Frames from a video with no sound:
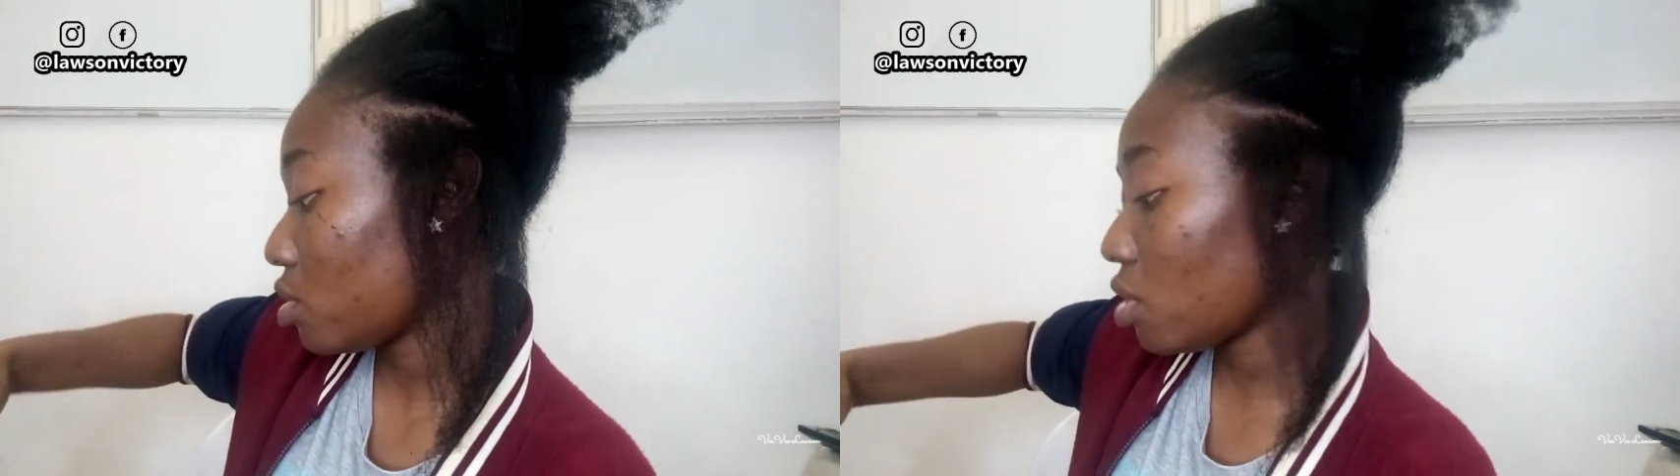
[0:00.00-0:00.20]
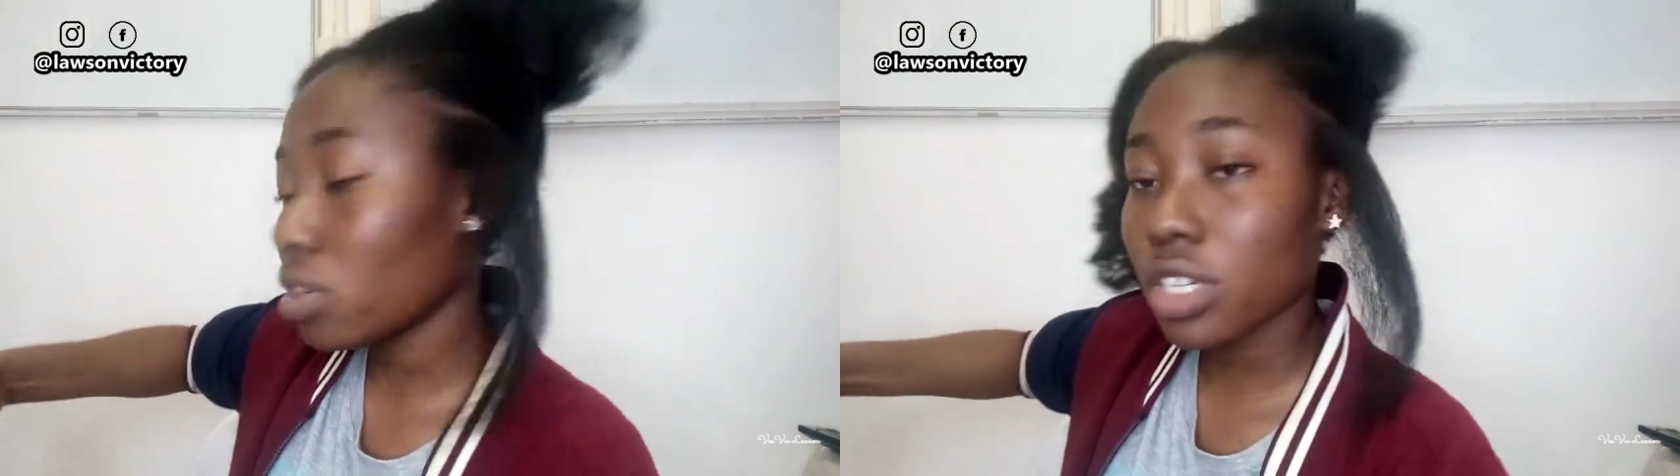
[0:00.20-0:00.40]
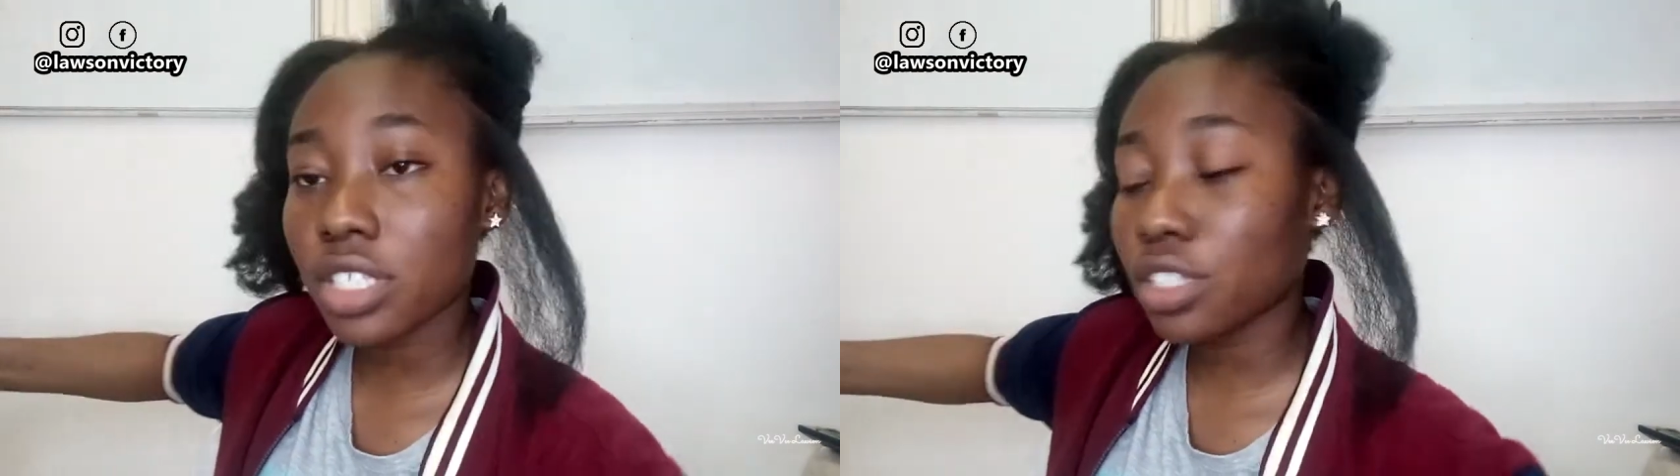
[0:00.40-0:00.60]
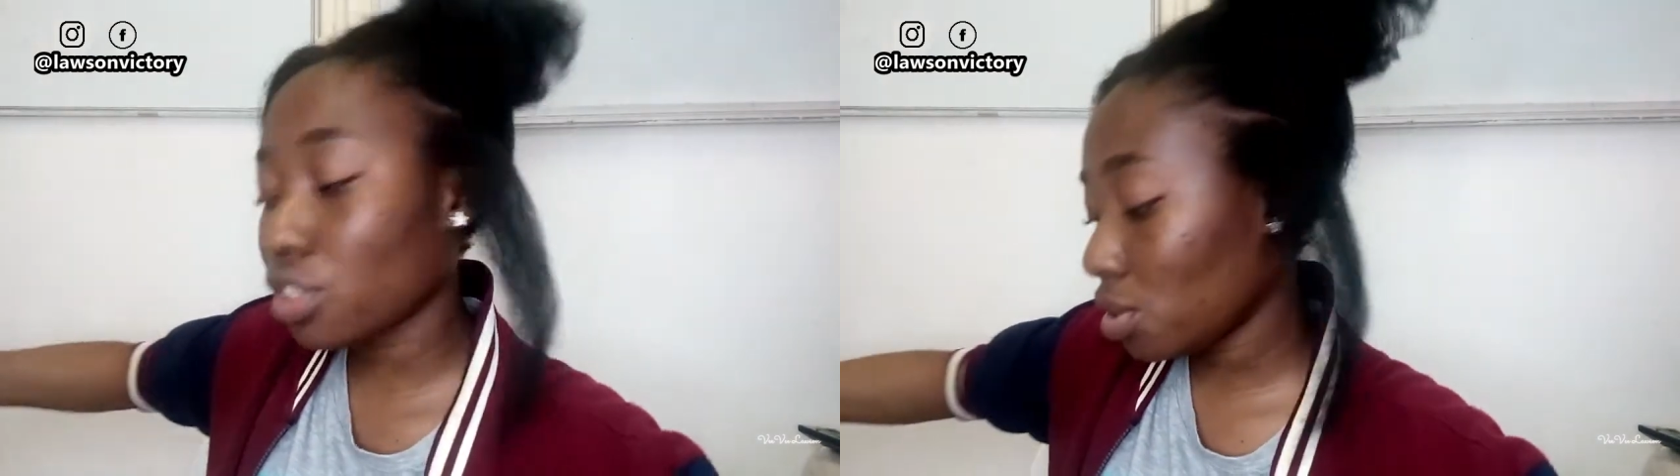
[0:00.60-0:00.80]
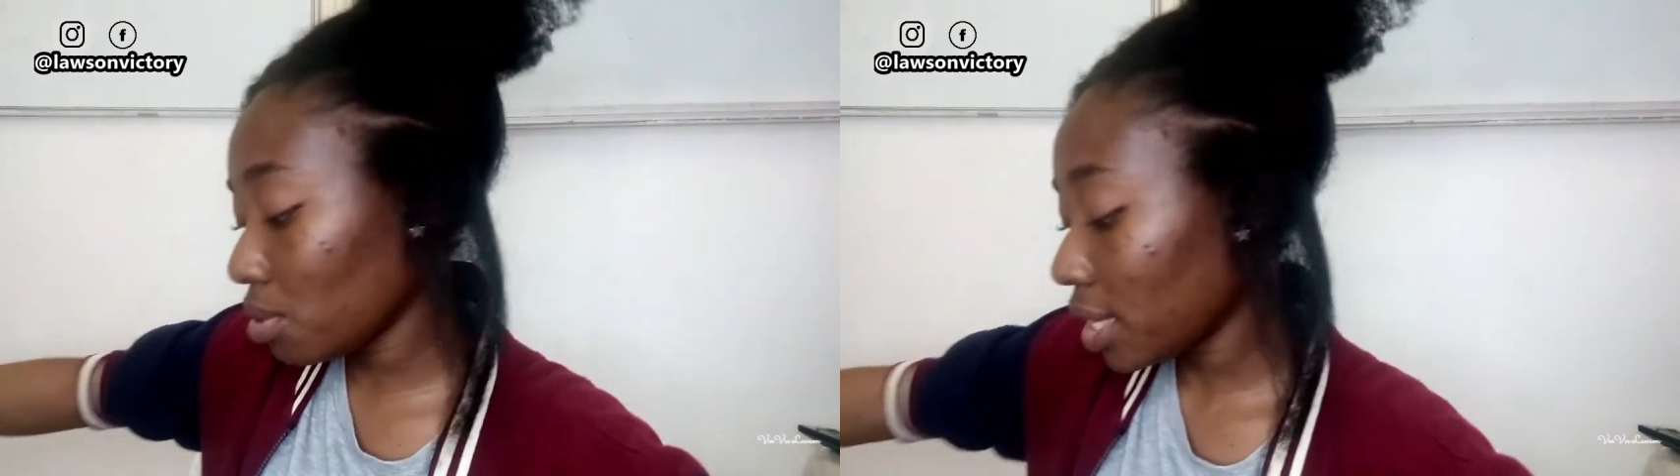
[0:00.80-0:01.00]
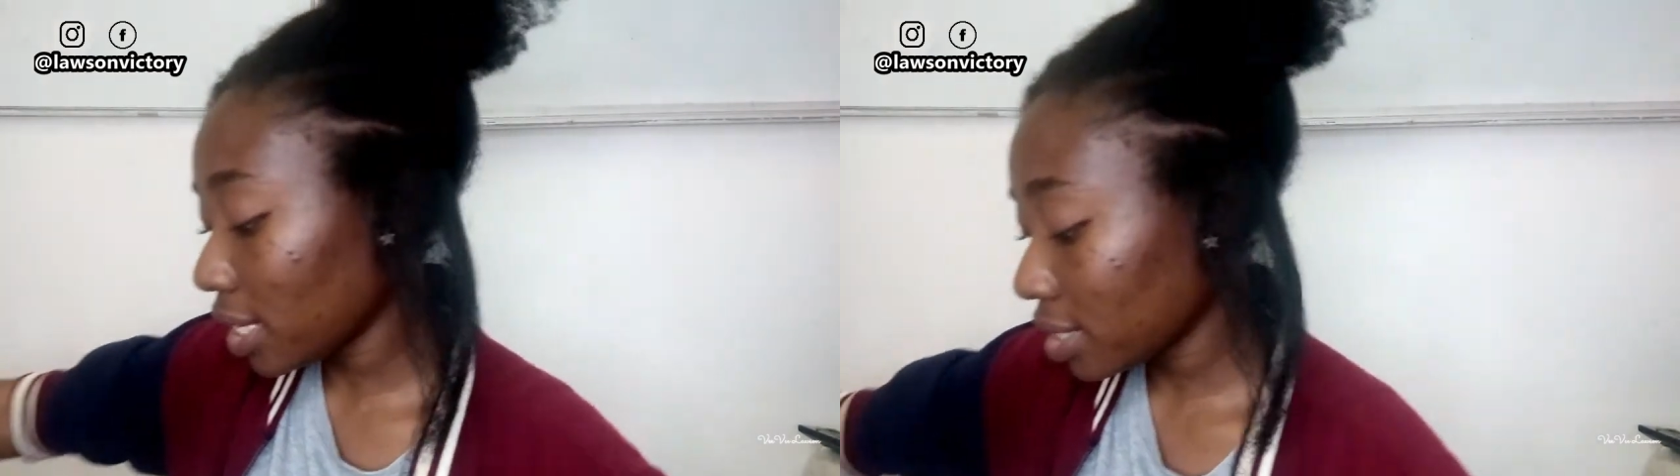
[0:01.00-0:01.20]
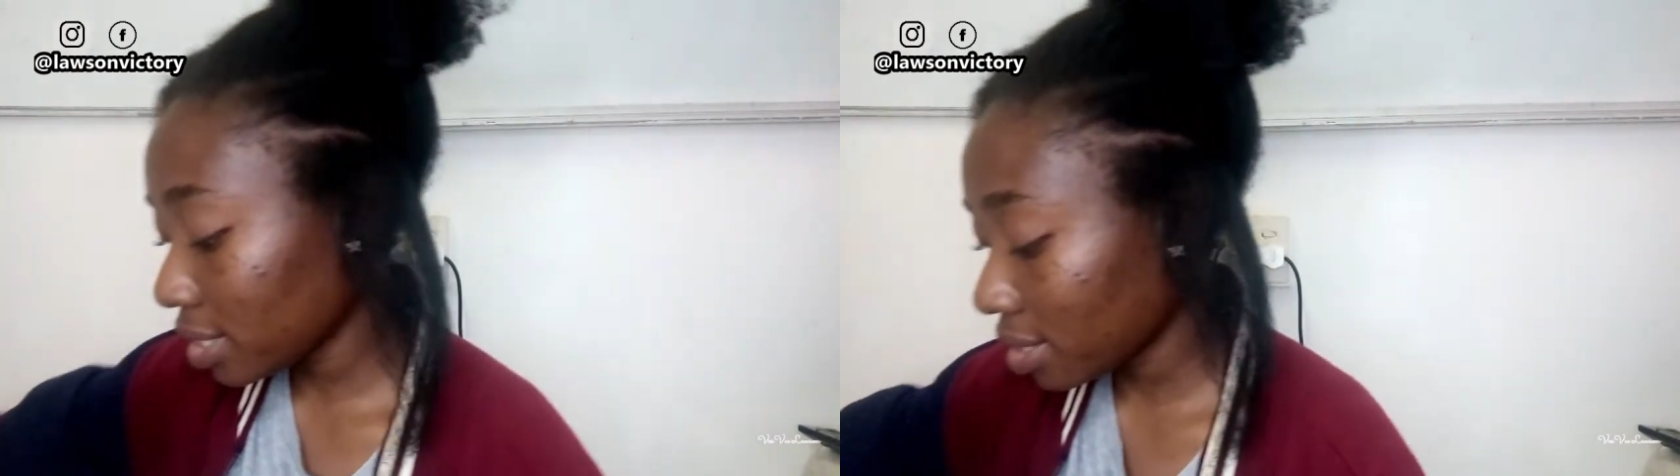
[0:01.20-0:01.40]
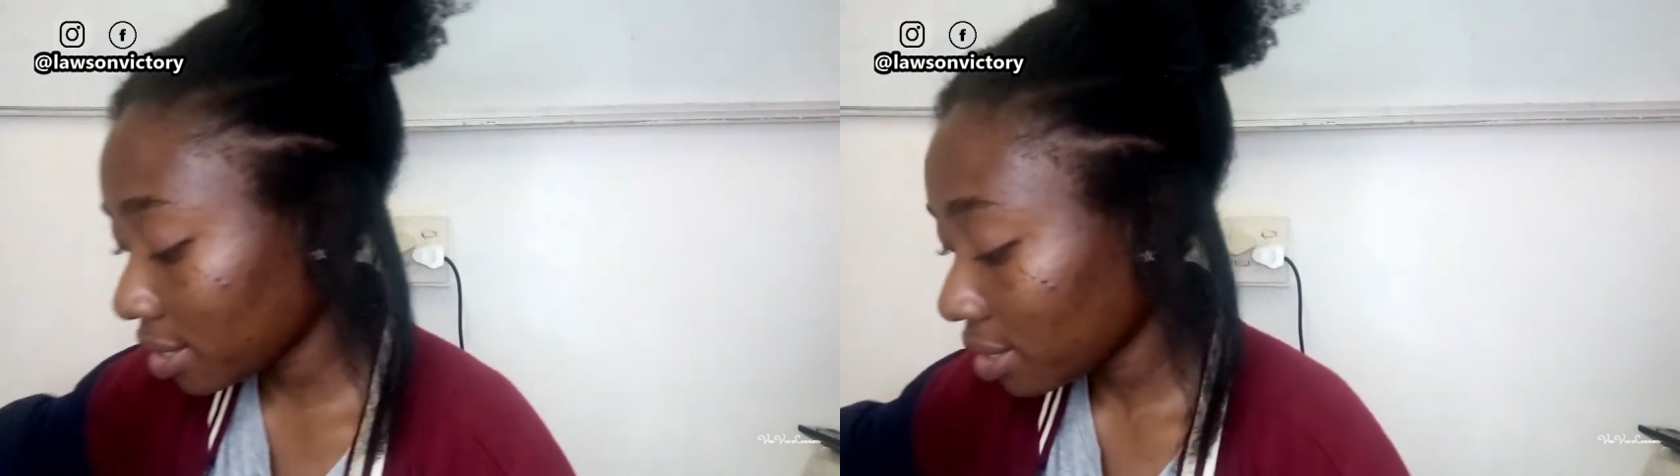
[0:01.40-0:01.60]
go because it's too late
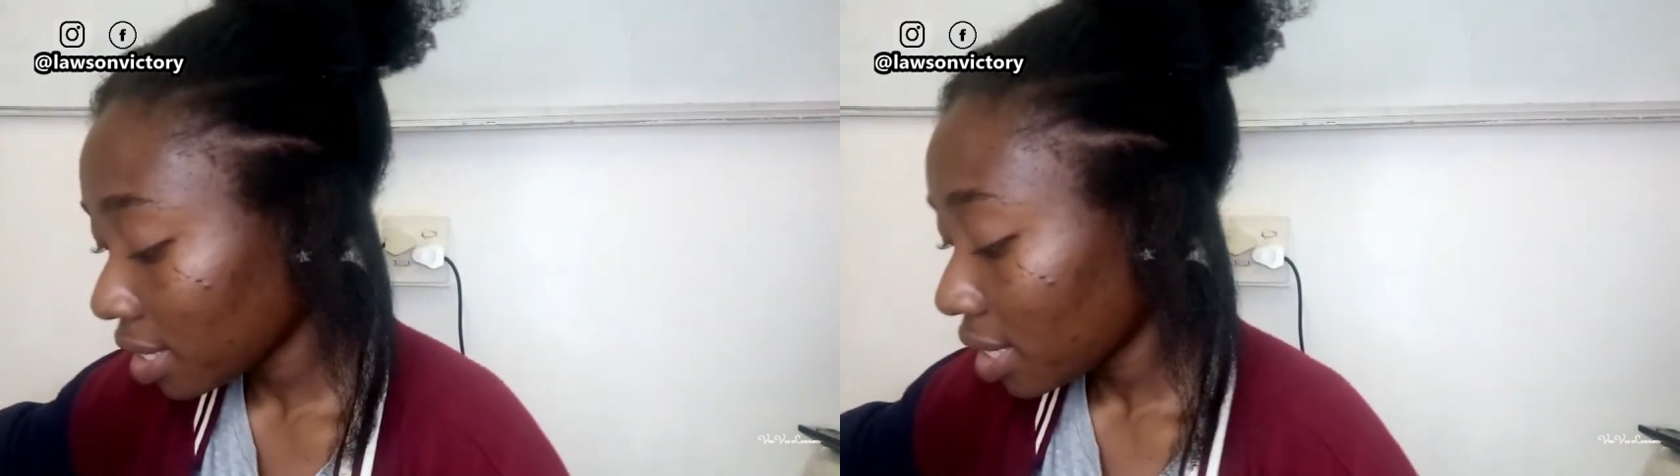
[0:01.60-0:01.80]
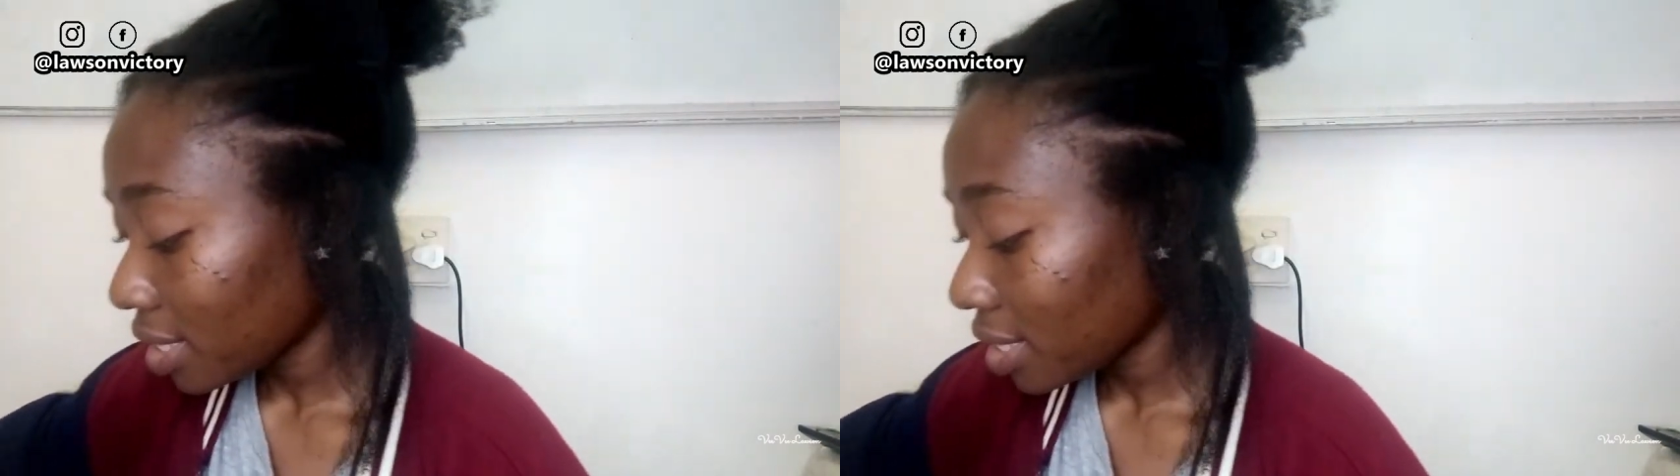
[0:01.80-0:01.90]
to